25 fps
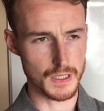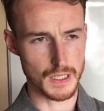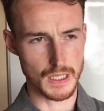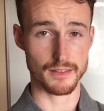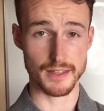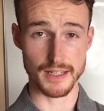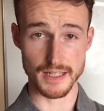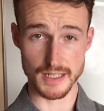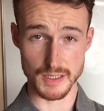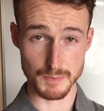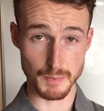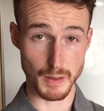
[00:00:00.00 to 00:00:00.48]

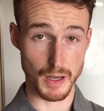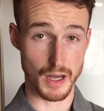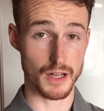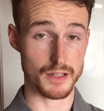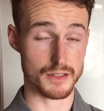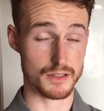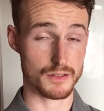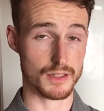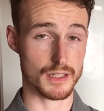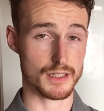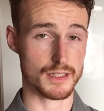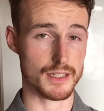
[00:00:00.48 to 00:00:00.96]
This
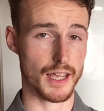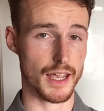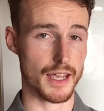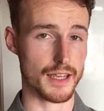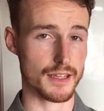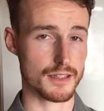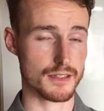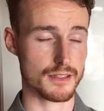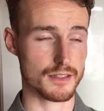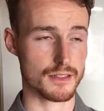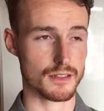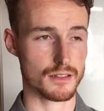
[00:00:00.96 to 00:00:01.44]
part of the
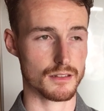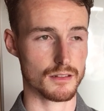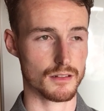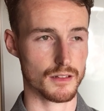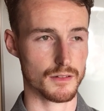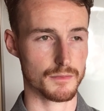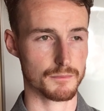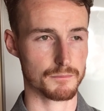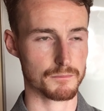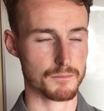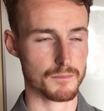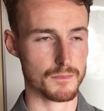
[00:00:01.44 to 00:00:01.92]
test
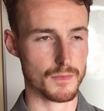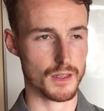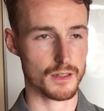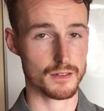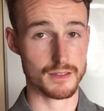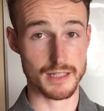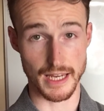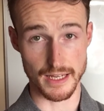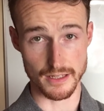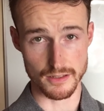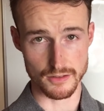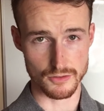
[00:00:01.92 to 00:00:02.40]

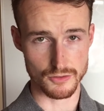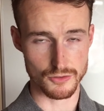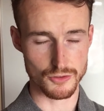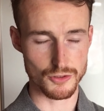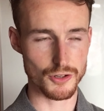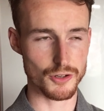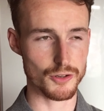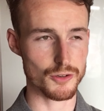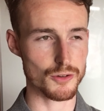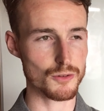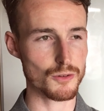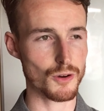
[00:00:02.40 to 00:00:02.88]
tests
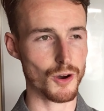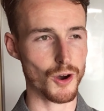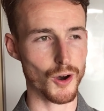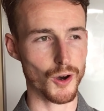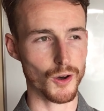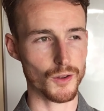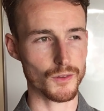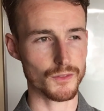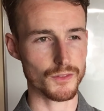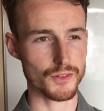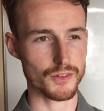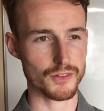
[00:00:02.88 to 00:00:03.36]
you
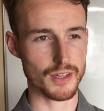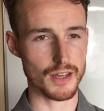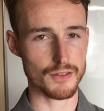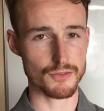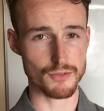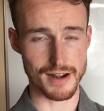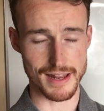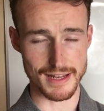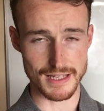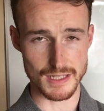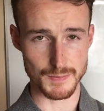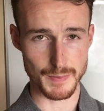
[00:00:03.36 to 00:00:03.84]
on
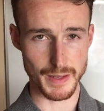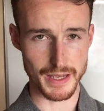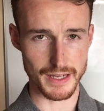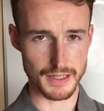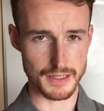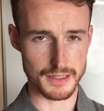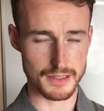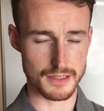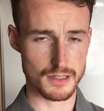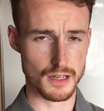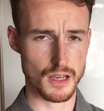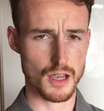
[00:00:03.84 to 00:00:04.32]
several
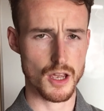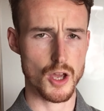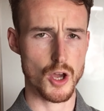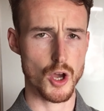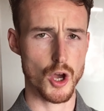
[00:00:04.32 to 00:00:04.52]
aspects.